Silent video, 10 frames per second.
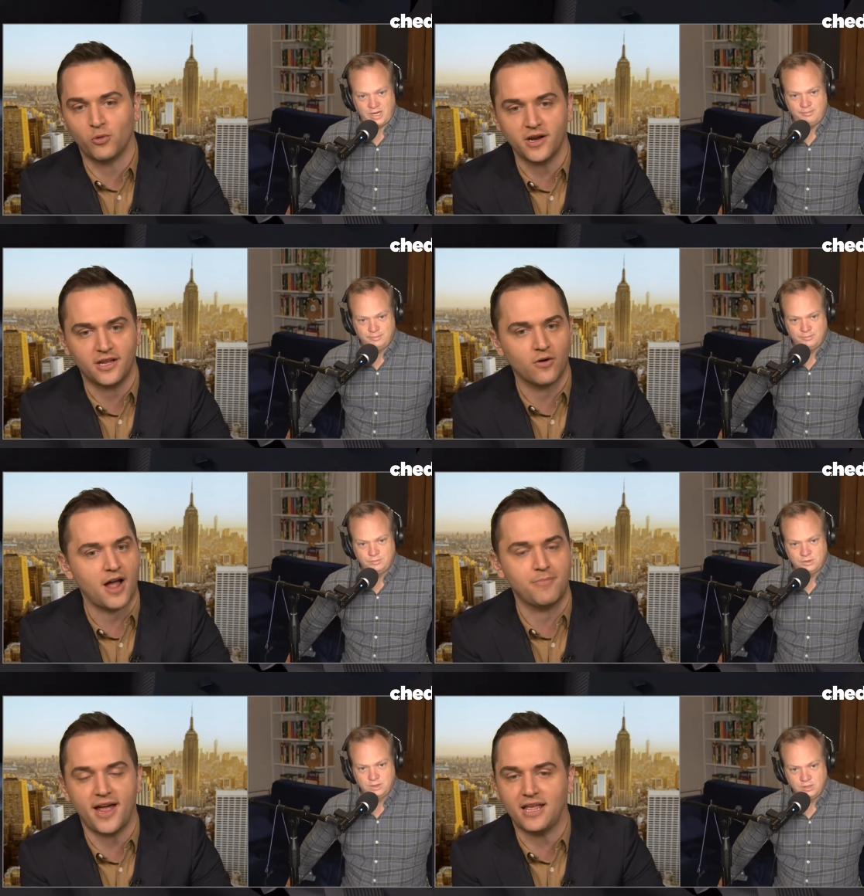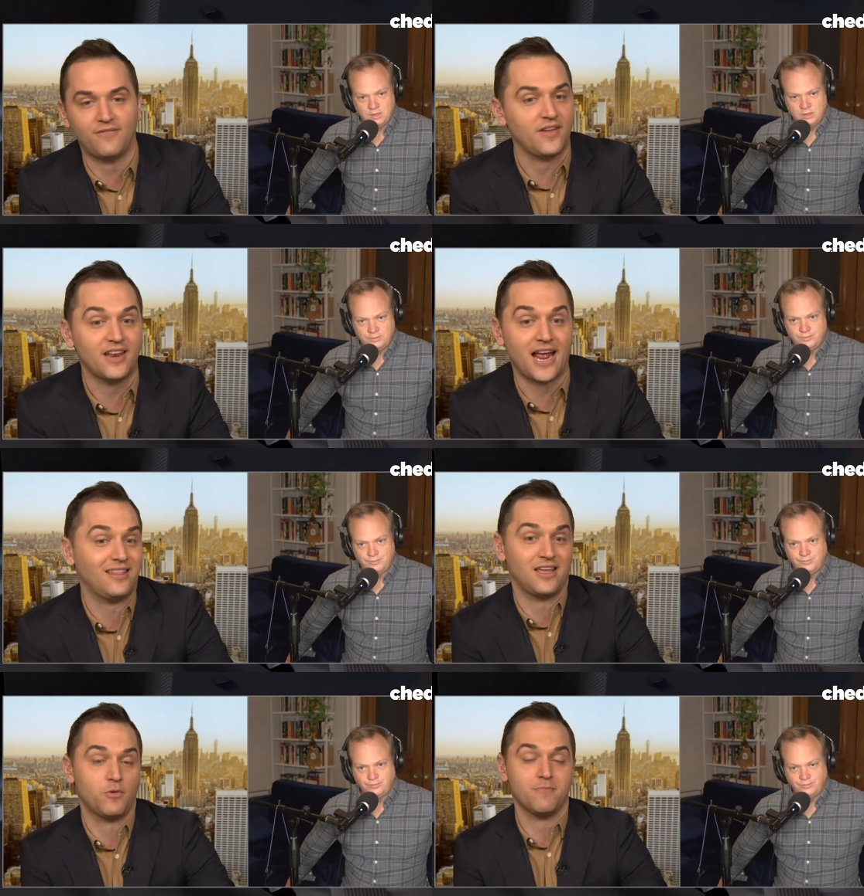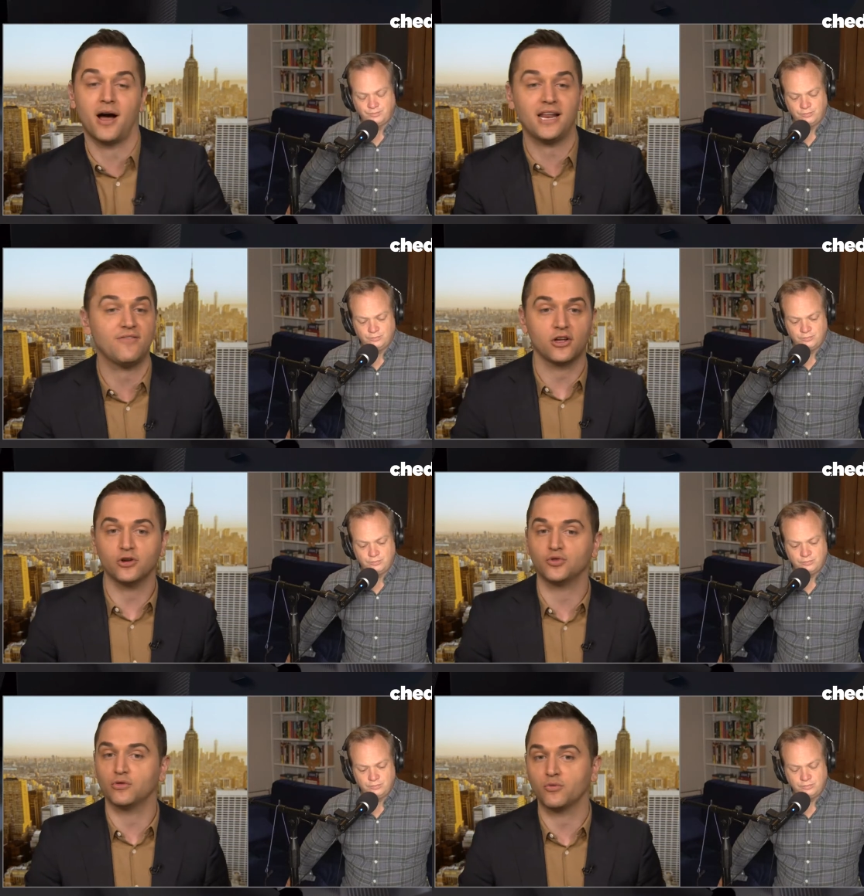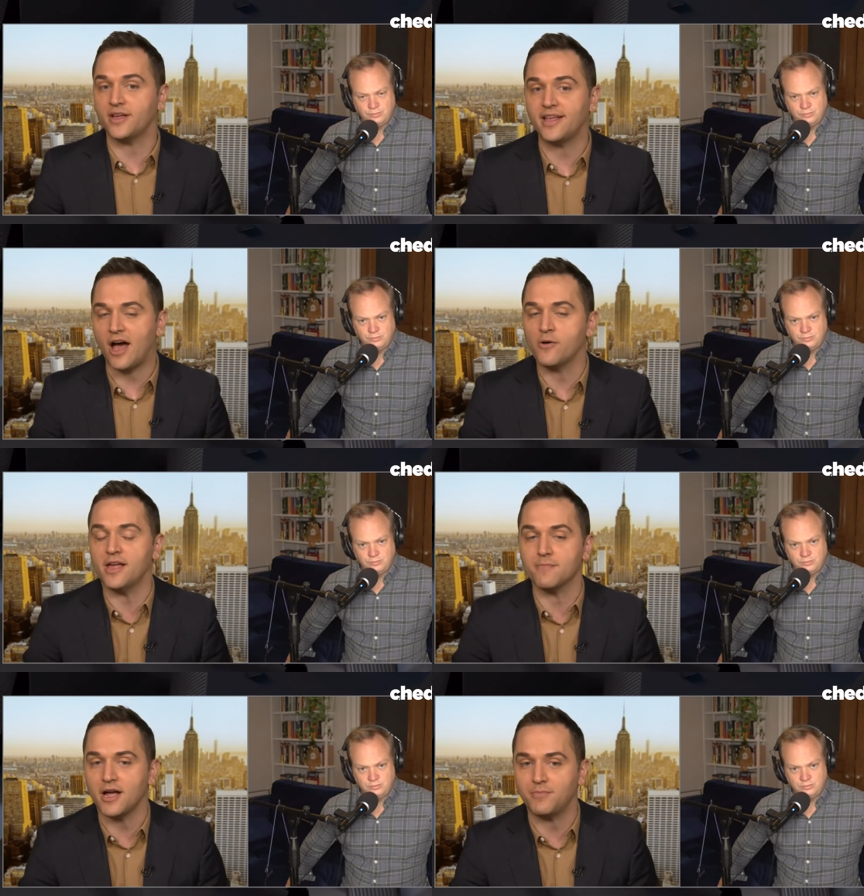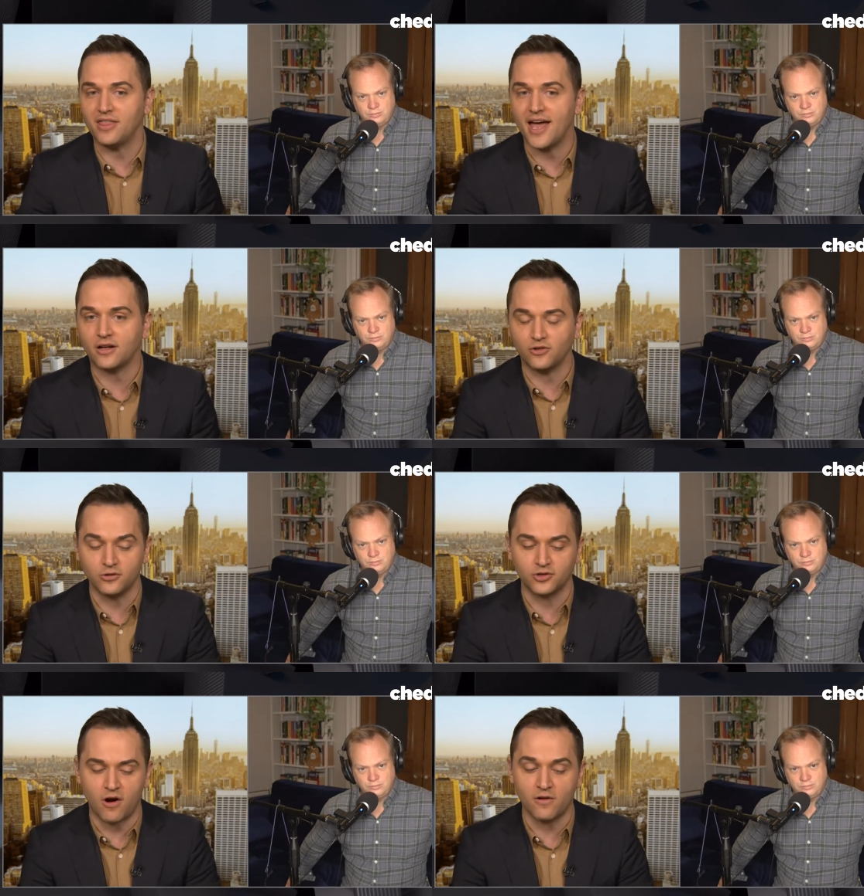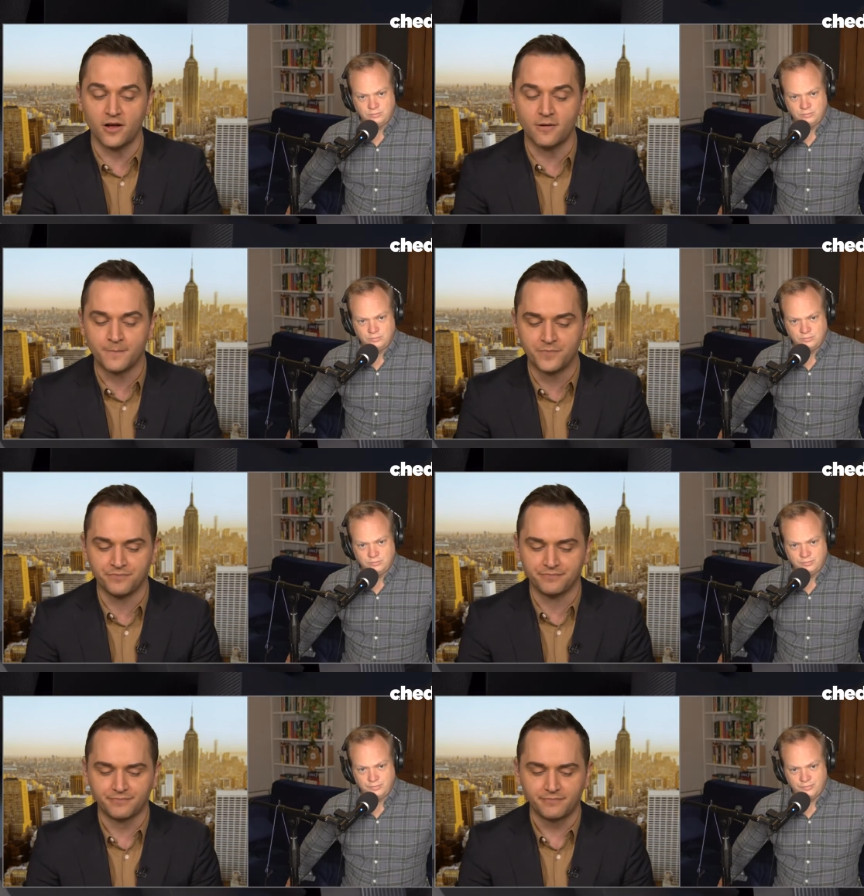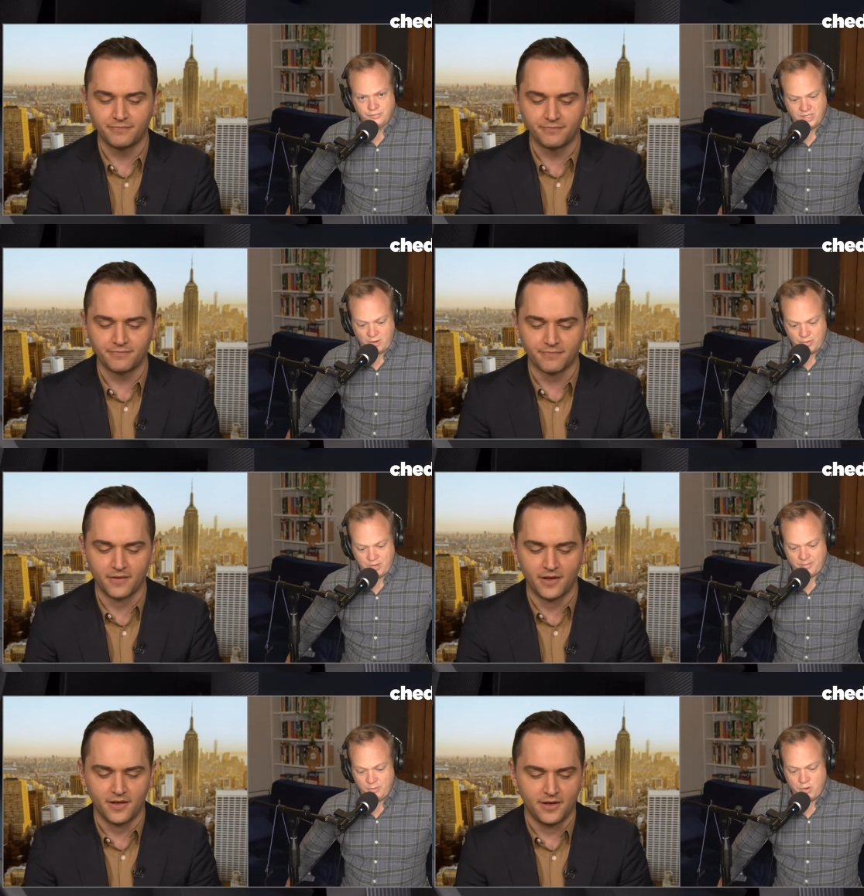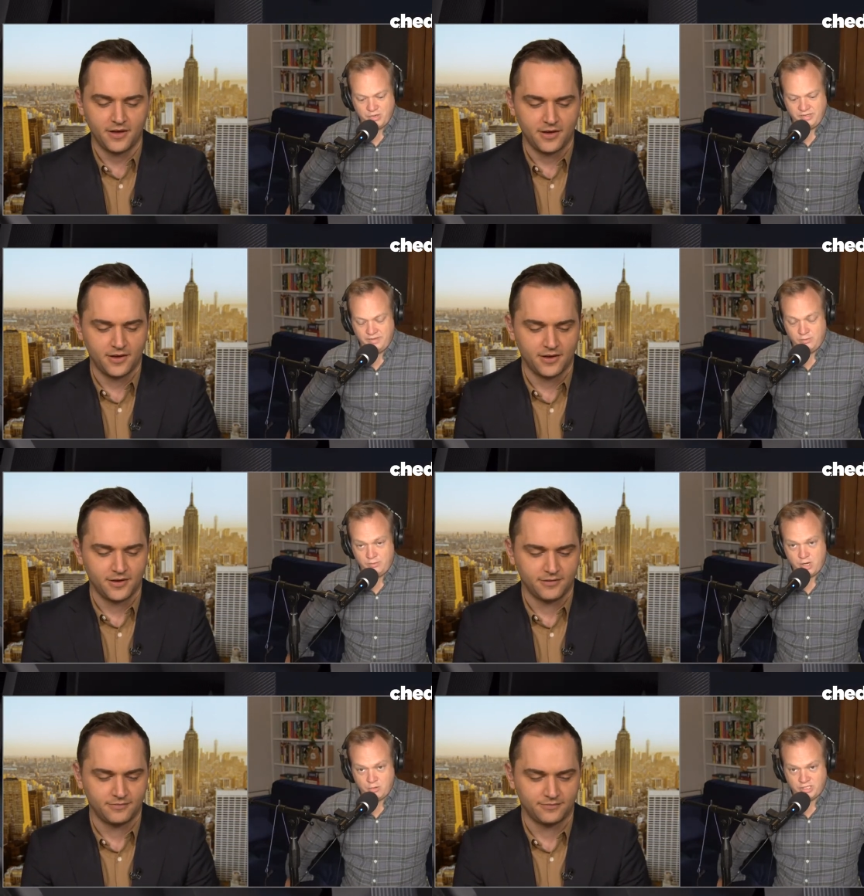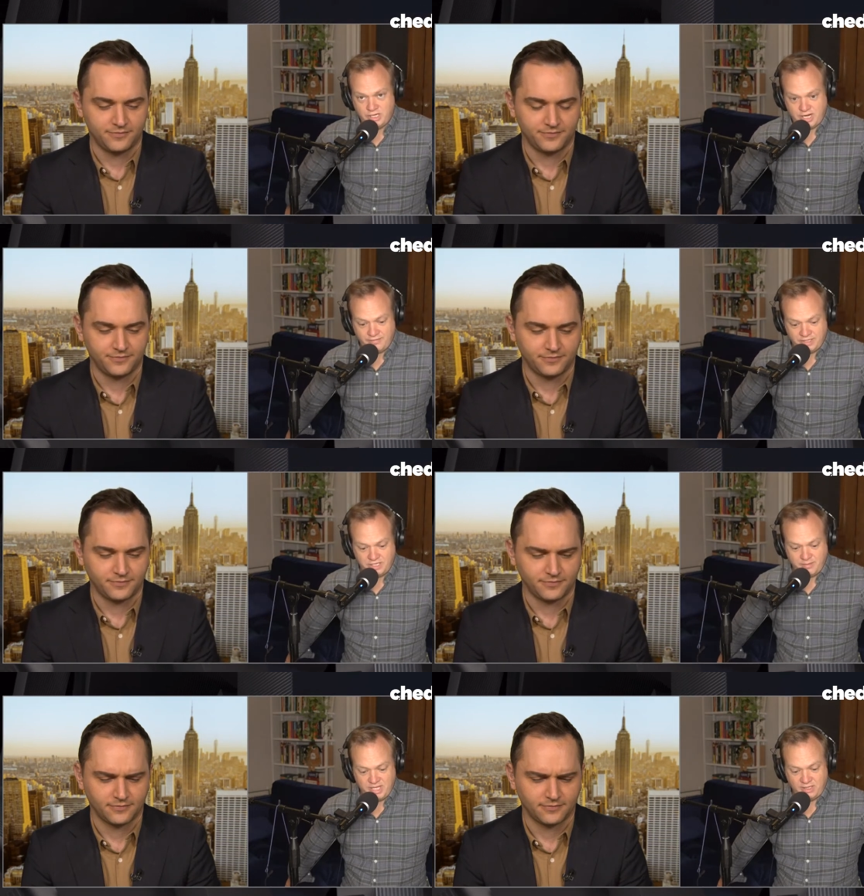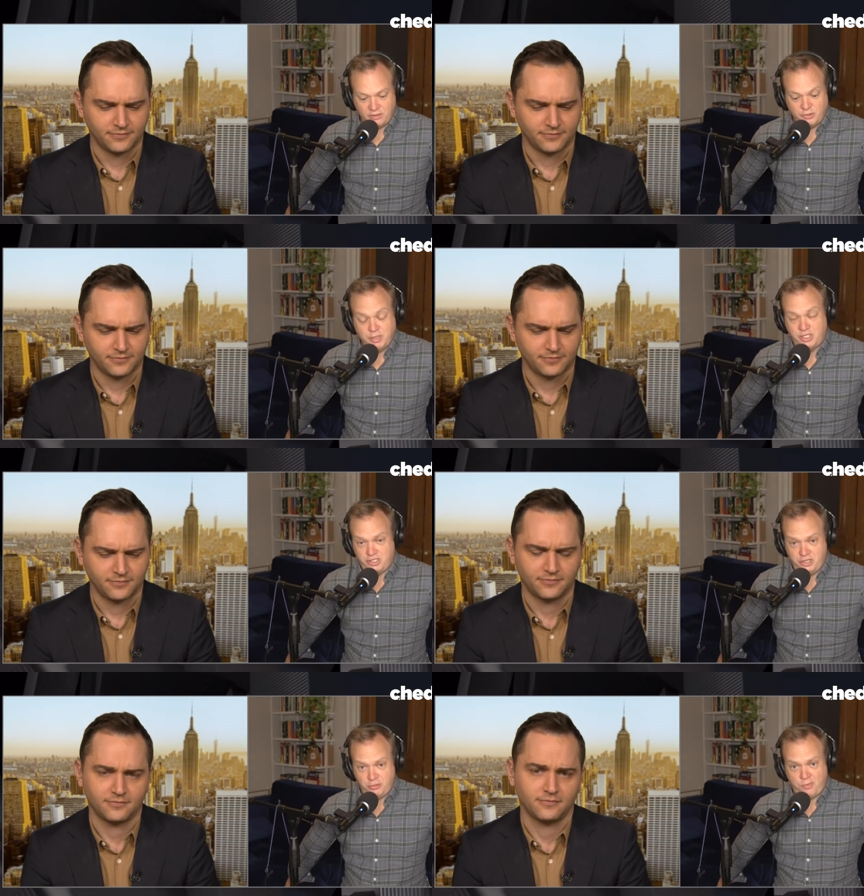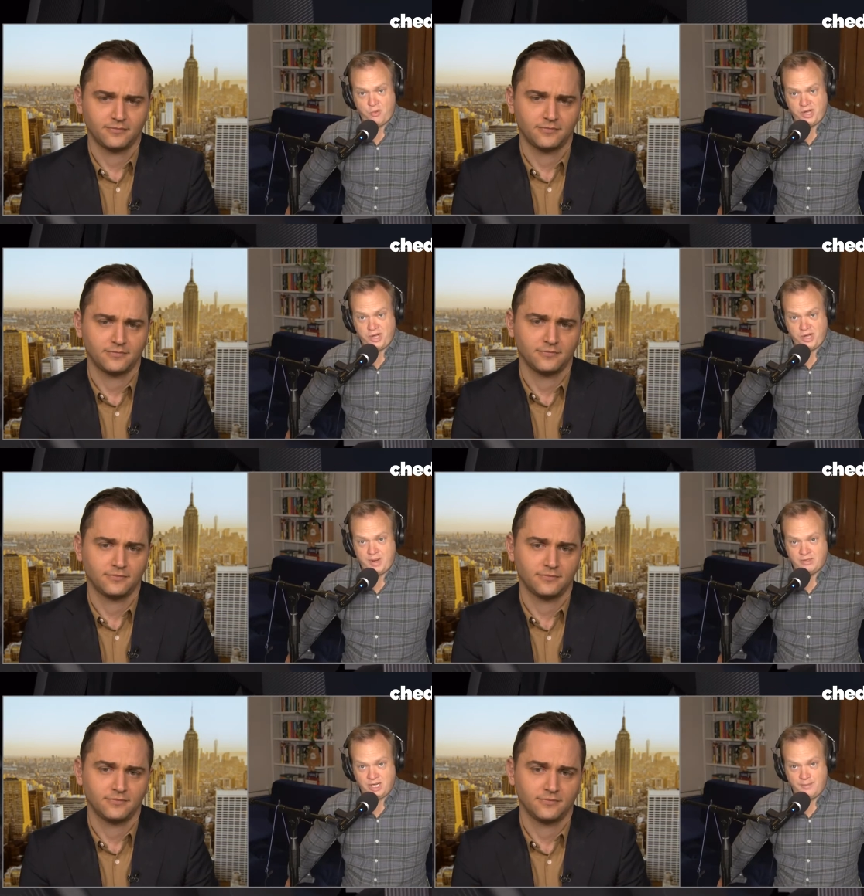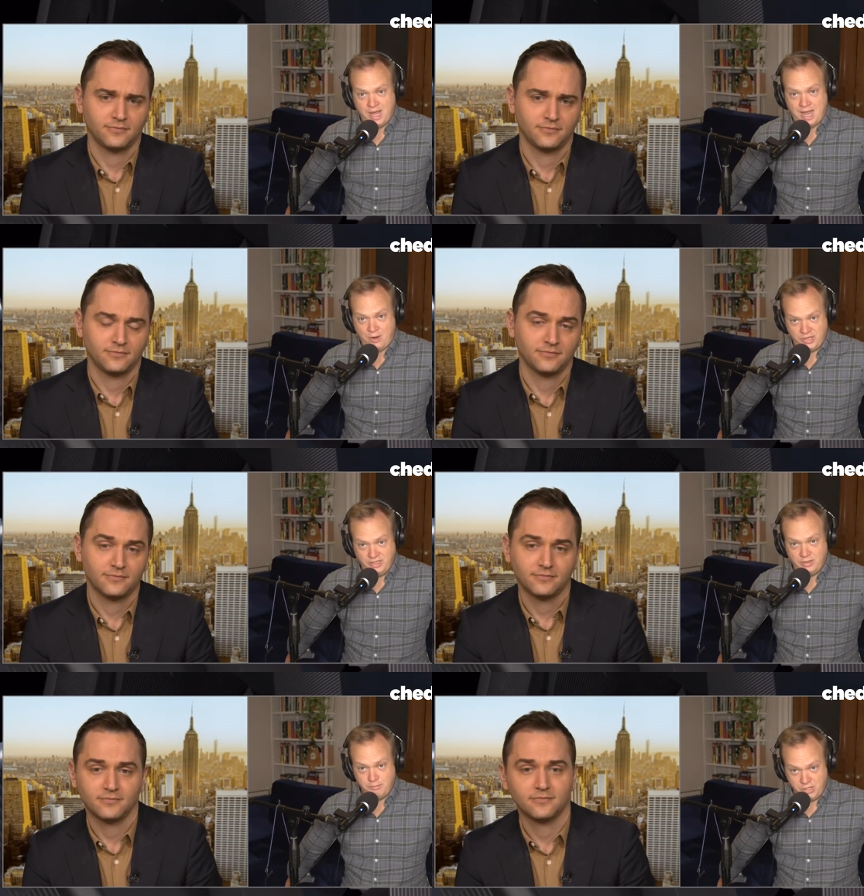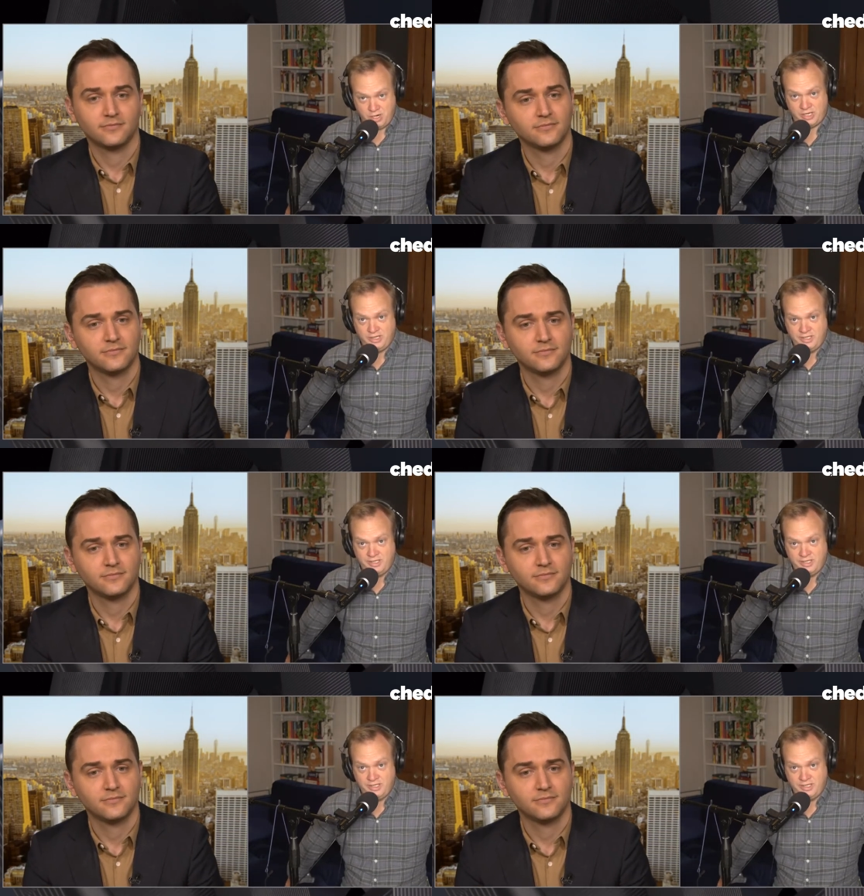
Speaker 1: yeah. point here. I bet if anything, we might even go to a recount. It might be that close, Carlo
Speaker 2: yeah, we probably won't even know tonight if it's going to be that close. But just to your point about um, how he Youngkin